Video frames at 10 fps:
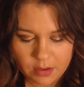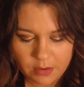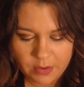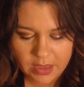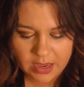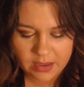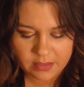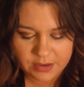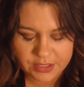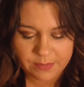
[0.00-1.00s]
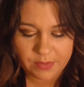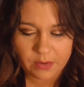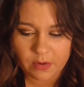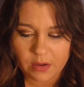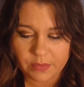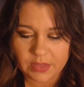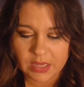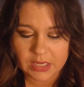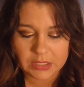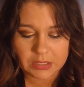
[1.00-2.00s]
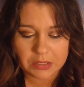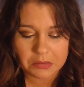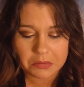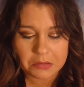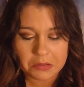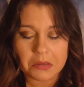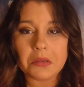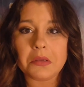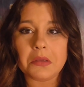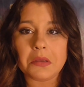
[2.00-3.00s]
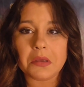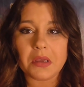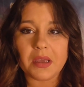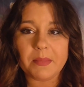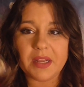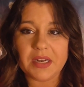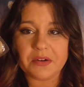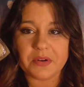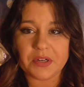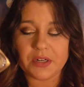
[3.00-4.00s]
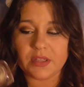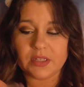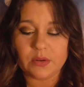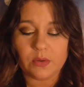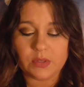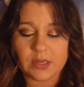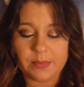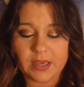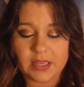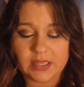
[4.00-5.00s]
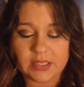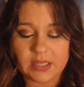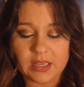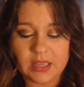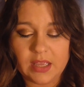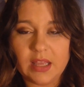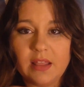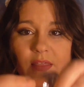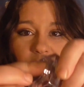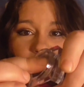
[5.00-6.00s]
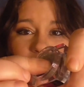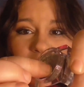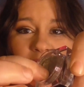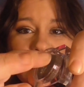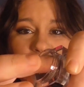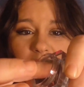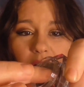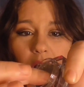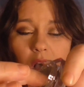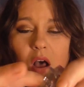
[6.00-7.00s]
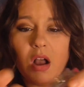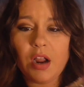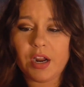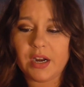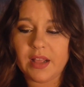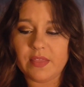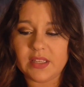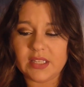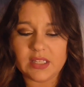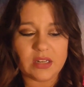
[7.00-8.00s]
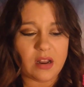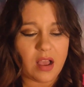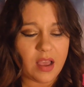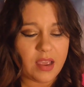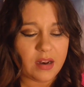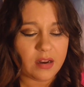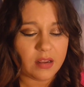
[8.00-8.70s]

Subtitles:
Okay, there's something wrong with this. I might need to return this to Ulta because this is like hard, and this is not,